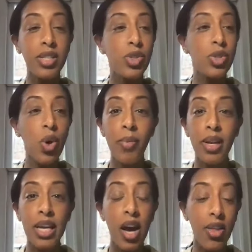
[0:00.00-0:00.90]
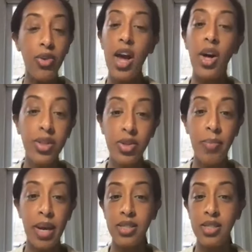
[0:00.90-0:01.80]
in so many other health
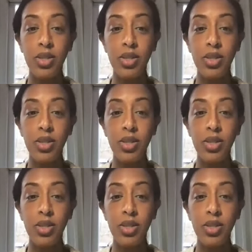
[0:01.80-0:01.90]
domains.